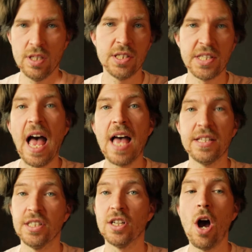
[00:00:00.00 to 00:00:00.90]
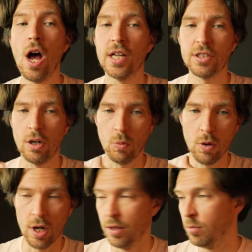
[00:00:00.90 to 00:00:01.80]
Size and cost are
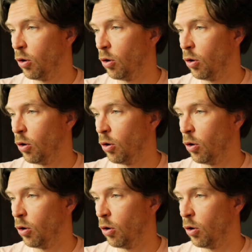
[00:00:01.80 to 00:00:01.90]
one. The